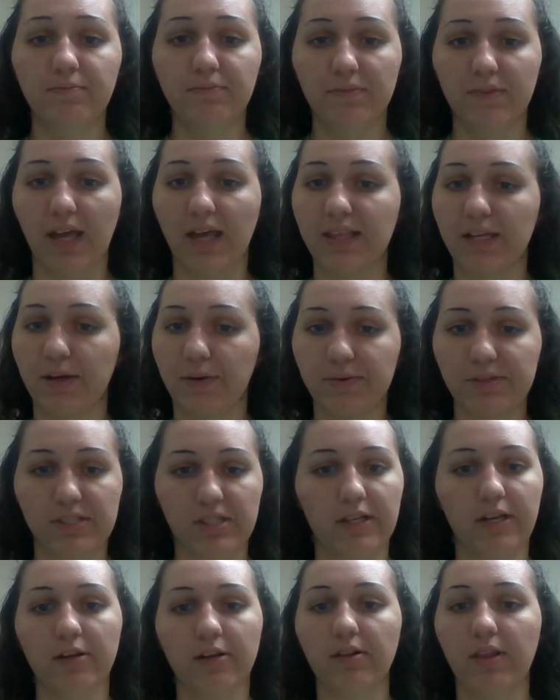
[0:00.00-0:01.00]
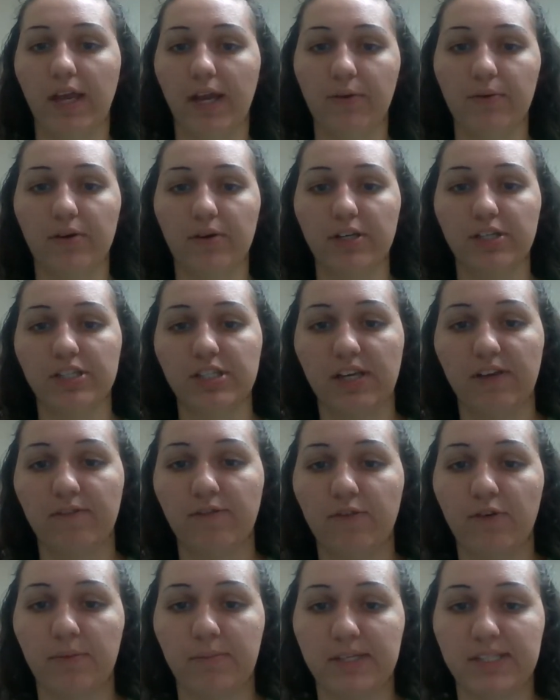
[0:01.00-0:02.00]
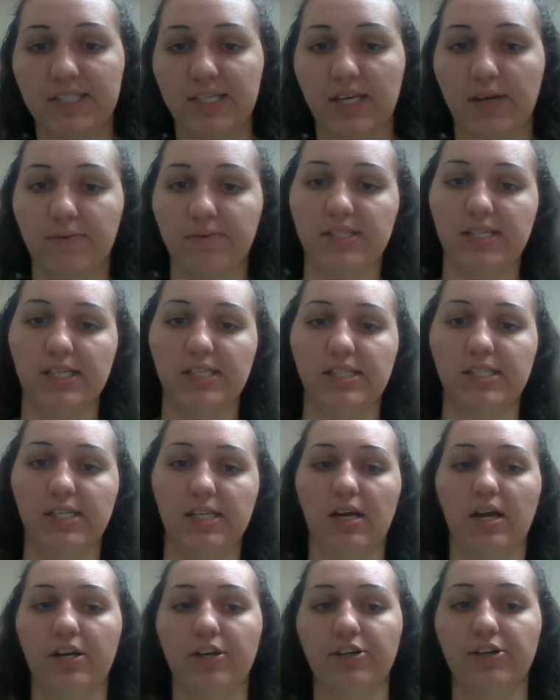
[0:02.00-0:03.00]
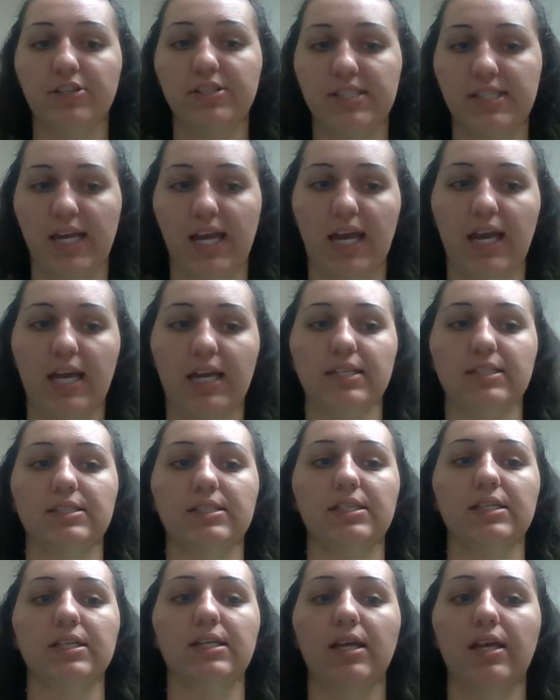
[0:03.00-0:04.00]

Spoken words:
that there was clear language, the informed consent was easy to understand,